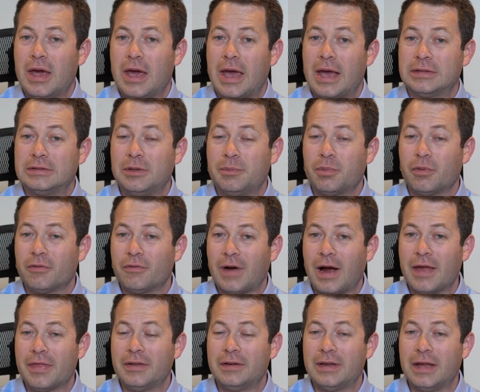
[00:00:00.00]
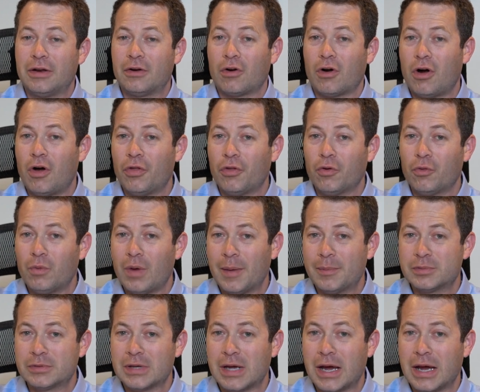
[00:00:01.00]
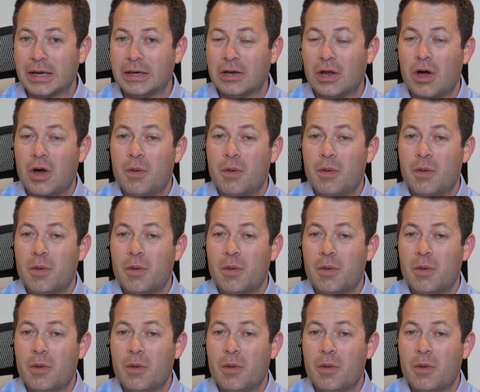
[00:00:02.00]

actually provide the data on their website,